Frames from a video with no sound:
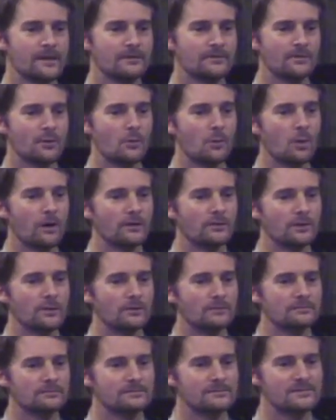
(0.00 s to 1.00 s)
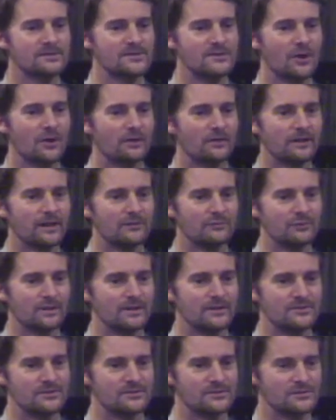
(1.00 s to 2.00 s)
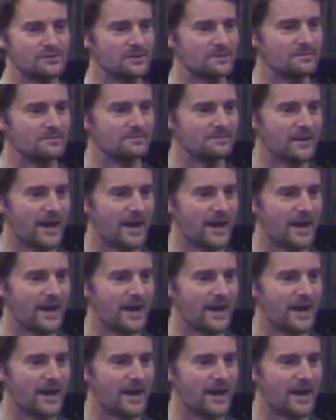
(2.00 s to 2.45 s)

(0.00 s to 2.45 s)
So why not start that relationship